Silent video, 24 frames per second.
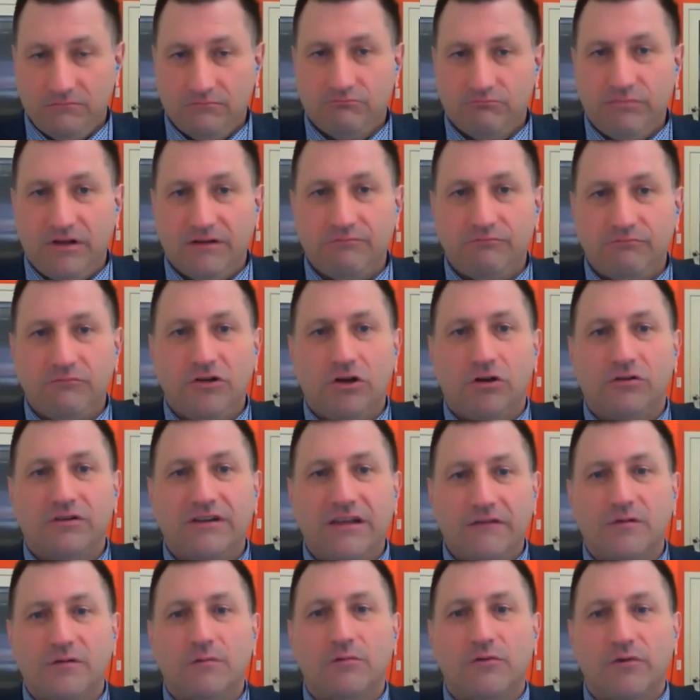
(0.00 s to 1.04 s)
But,
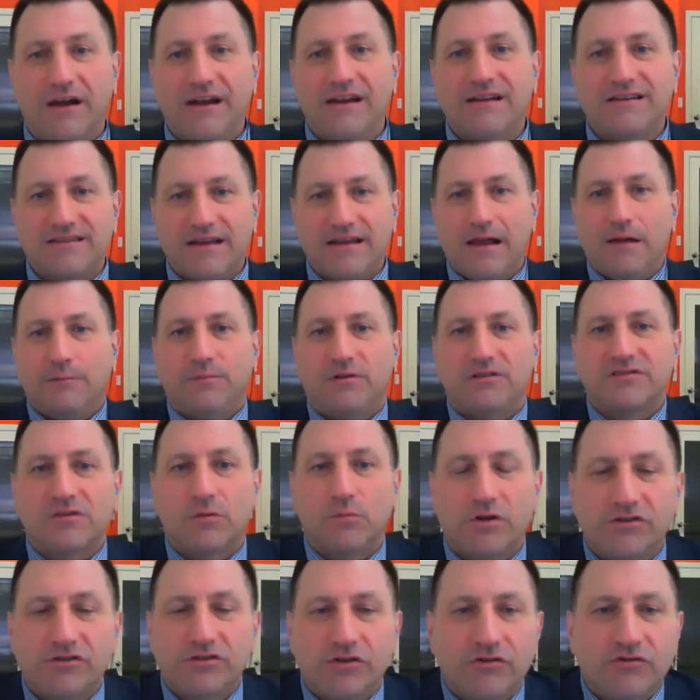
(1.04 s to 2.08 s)
give them great examples of
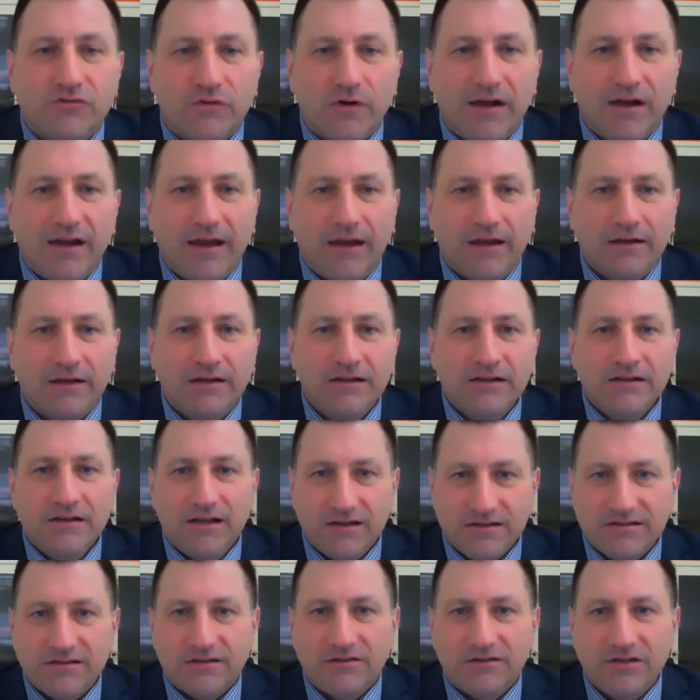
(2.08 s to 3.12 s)
what you're trying
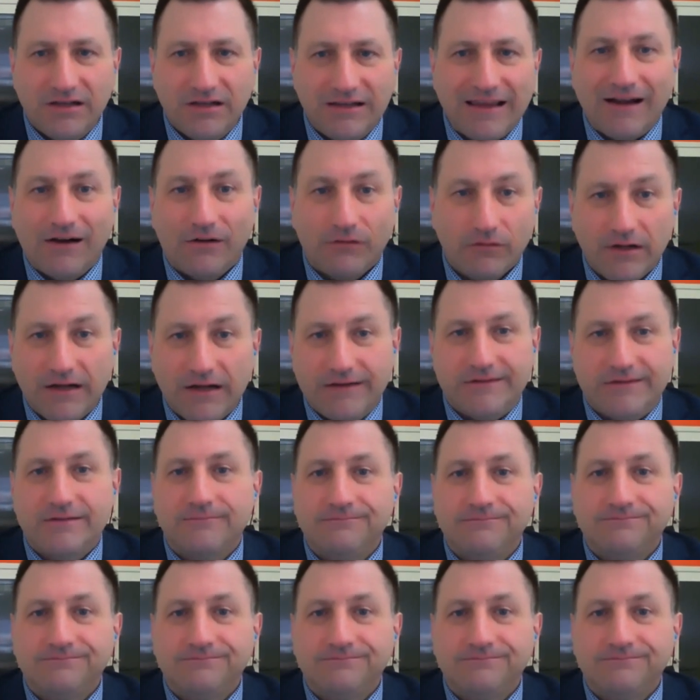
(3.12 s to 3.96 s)
until you get it right.